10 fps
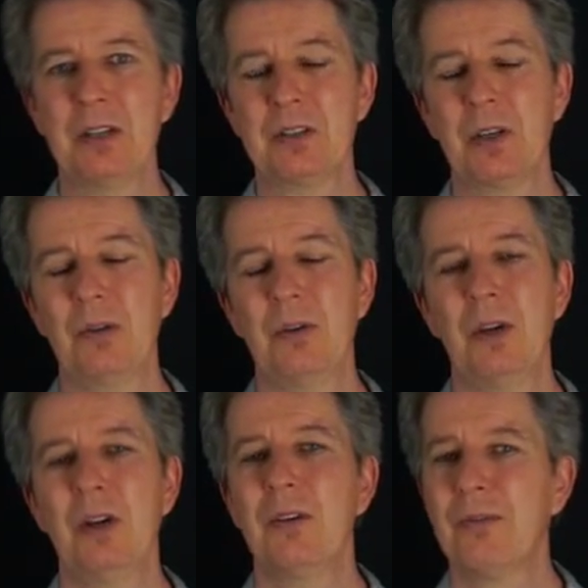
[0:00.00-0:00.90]
So
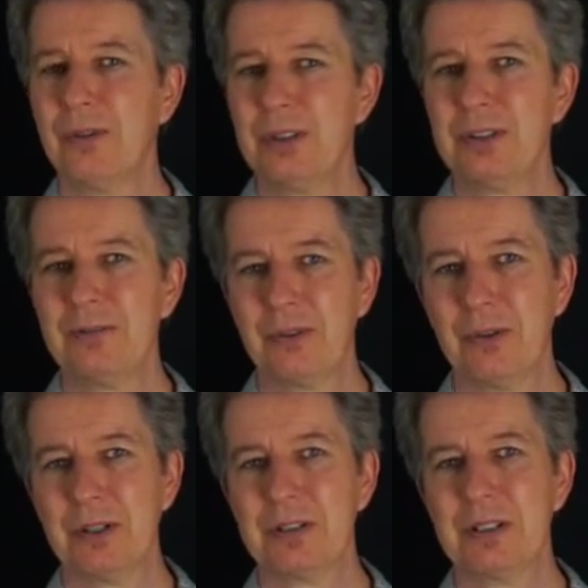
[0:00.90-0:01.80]
first, of
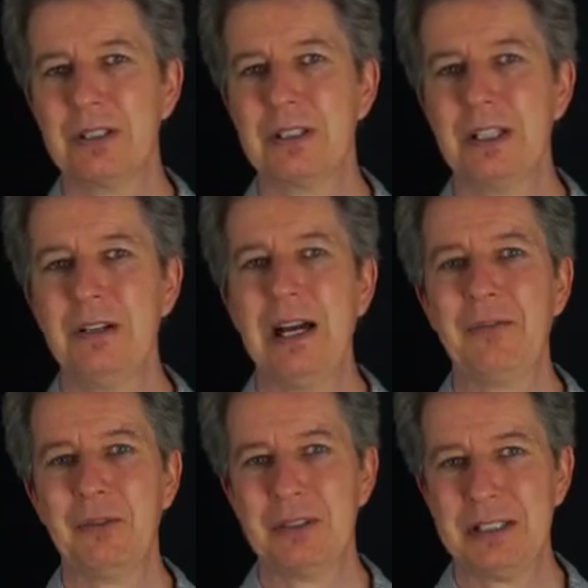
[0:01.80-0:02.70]
course, is that you
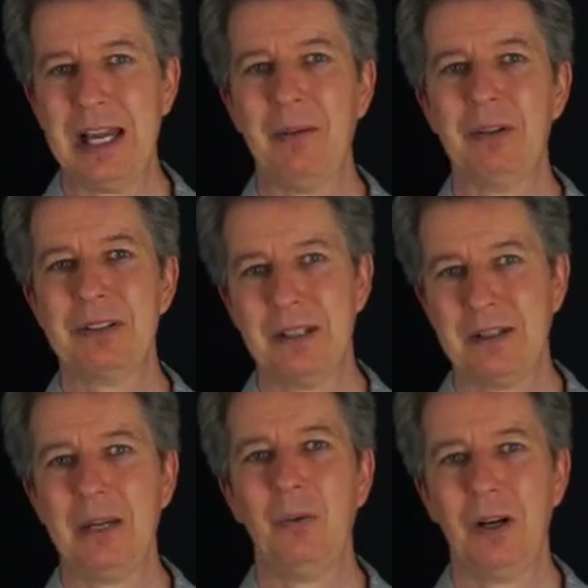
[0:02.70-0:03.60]
have to establish
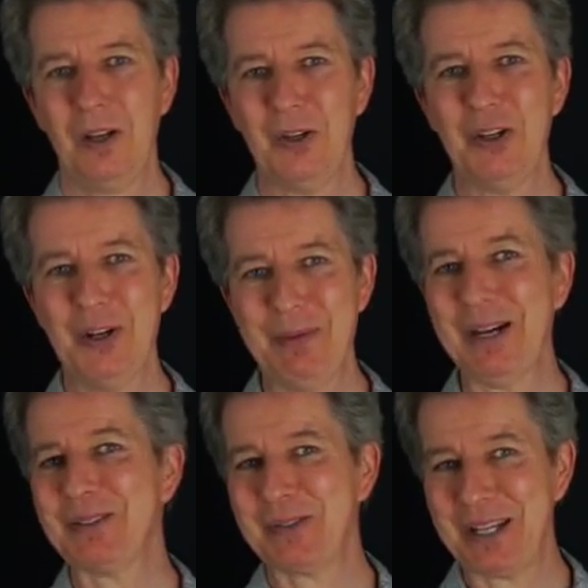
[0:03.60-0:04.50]
that they want to learn
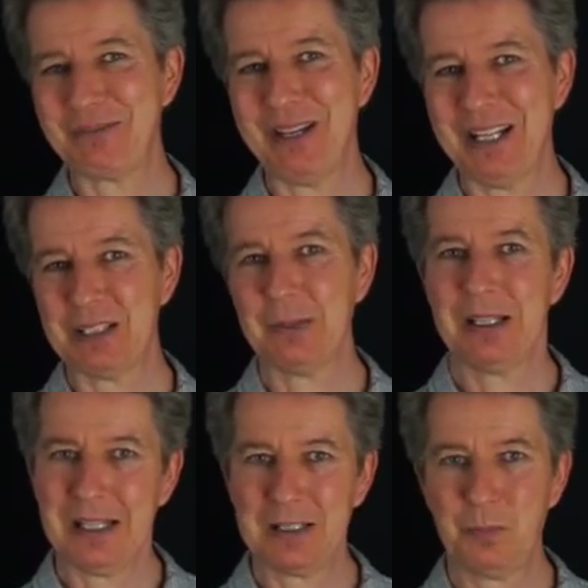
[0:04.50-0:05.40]
about stress
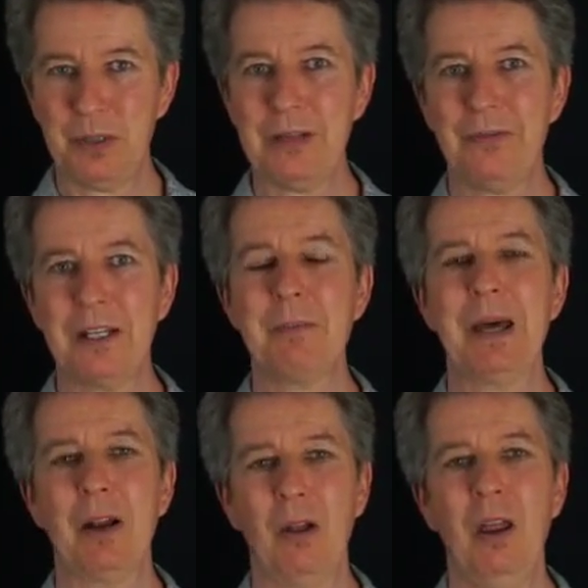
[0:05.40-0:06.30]
management. That's pretty
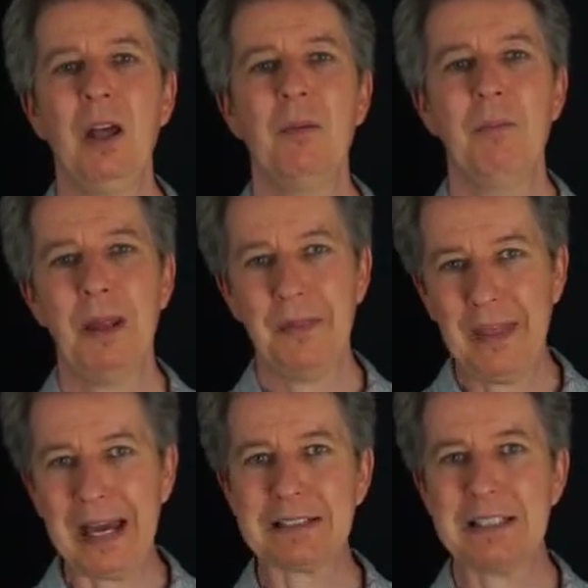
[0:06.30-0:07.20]
fundamental, but
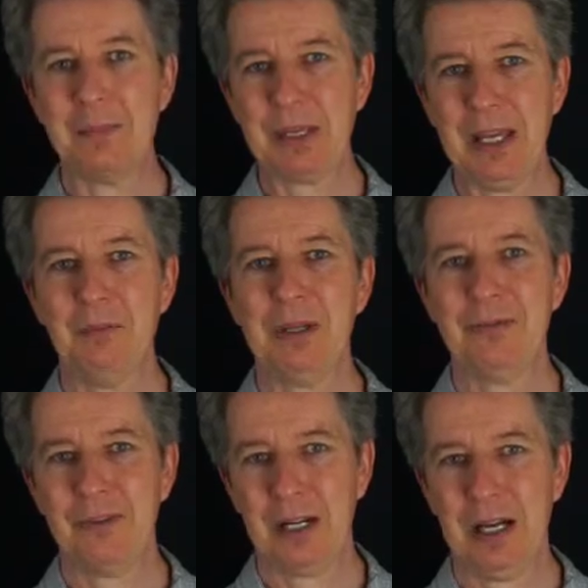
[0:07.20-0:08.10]
that step can't be
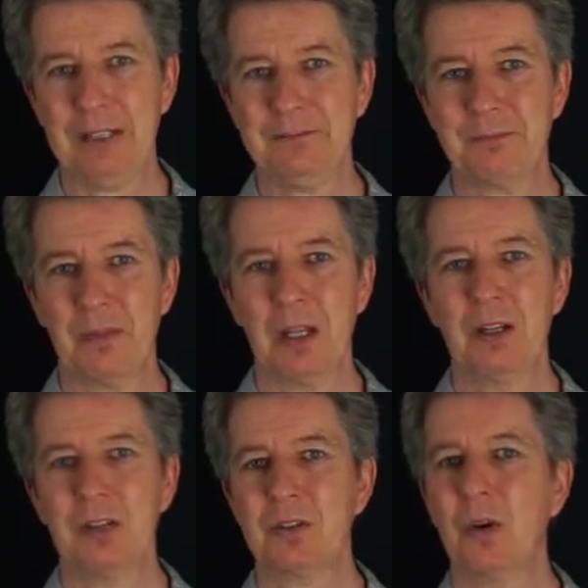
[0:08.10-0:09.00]
forgotten.
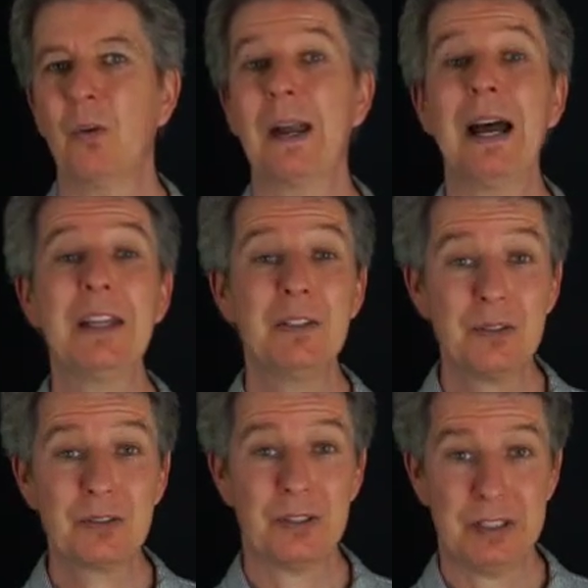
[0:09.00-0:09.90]
So what I
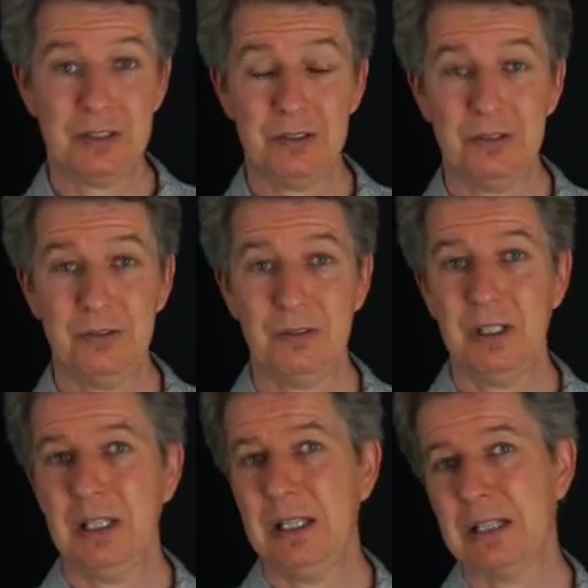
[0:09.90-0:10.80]
usually do
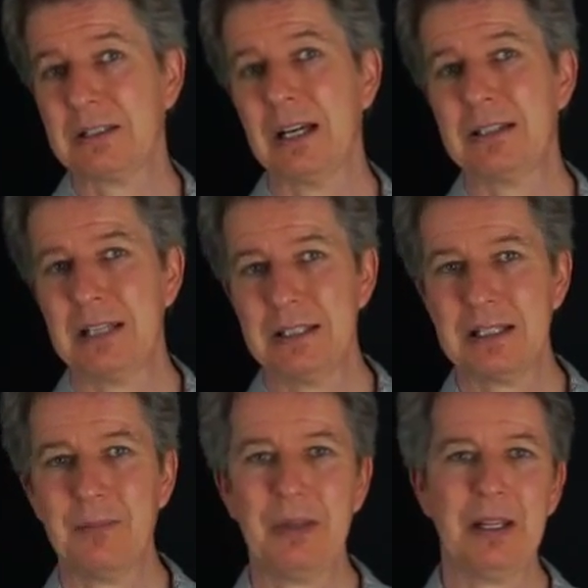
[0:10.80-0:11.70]
is I say
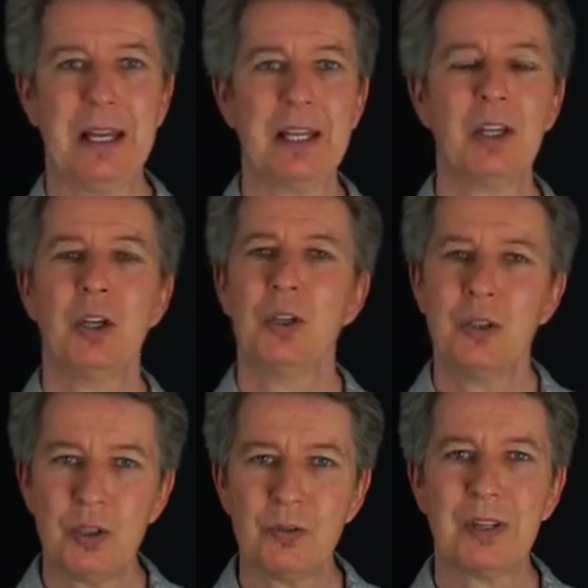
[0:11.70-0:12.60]
something like,
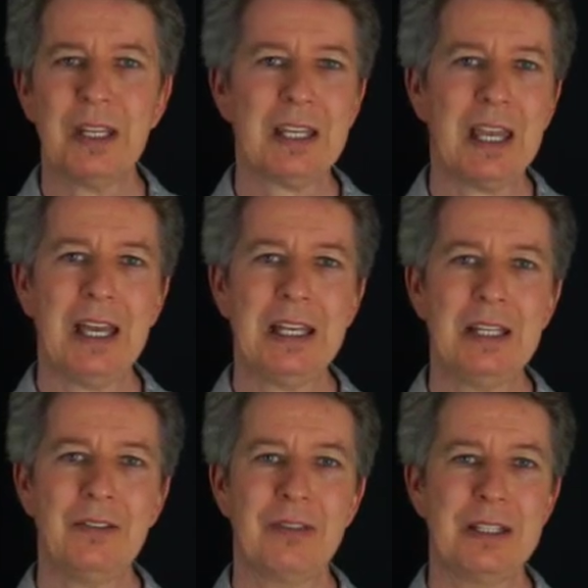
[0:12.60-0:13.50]
do you think
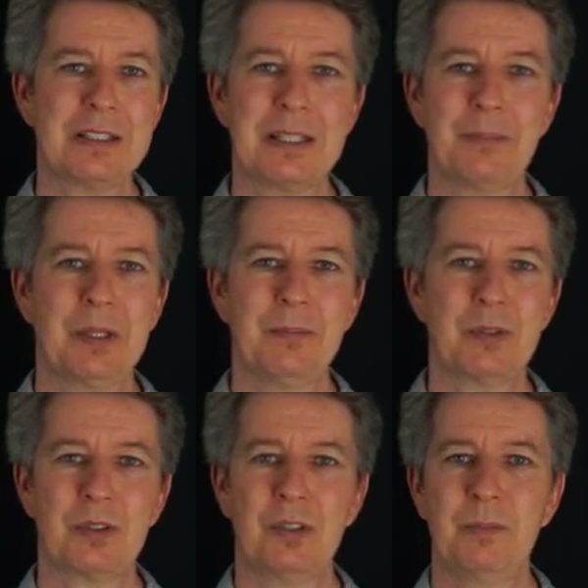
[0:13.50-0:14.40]
any of these
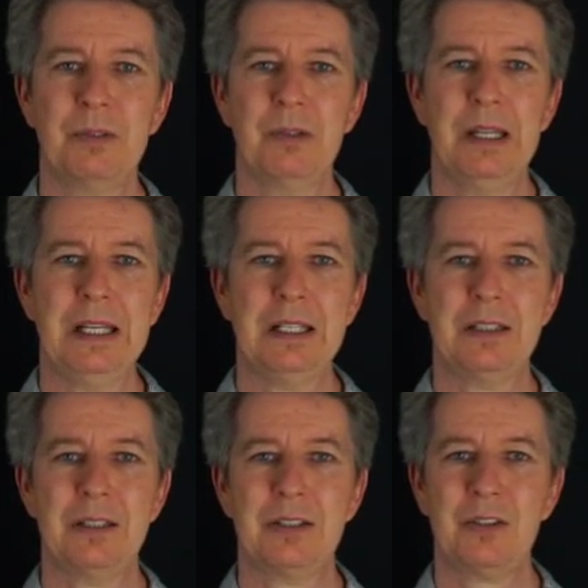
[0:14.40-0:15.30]
symptoms could be
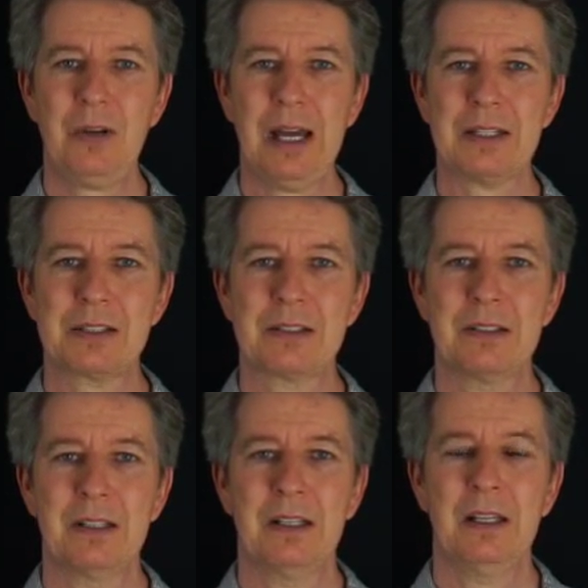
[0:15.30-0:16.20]
related to stress?
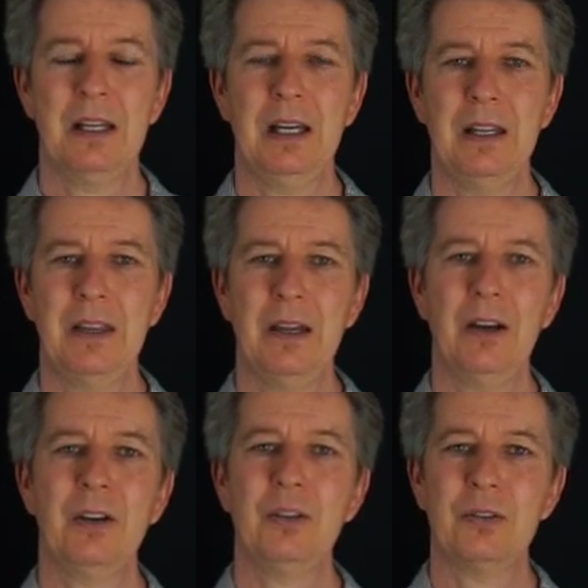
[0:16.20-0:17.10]
And
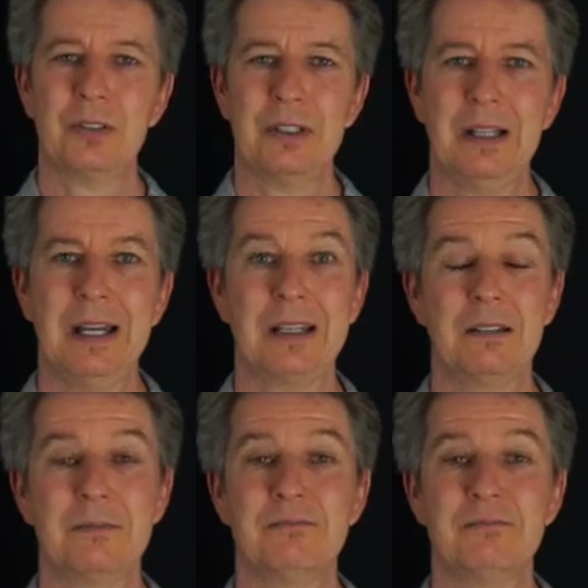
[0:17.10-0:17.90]
they're usually like,